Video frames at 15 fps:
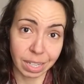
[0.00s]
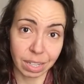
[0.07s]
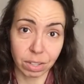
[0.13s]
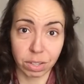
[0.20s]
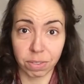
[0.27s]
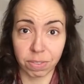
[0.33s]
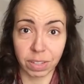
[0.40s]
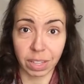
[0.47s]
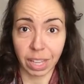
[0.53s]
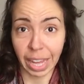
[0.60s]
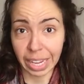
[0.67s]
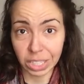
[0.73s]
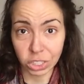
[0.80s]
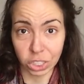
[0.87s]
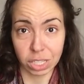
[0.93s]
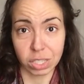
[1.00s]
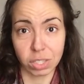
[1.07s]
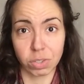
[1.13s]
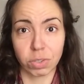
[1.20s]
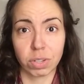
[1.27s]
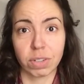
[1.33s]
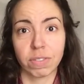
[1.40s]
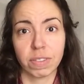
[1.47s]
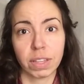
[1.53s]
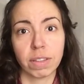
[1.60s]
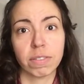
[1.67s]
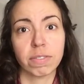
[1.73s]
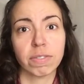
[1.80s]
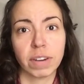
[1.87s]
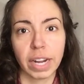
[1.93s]
or to feel anxious or to feel
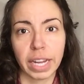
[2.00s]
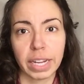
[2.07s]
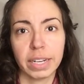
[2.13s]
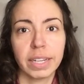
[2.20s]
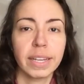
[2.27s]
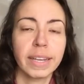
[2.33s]
afraid.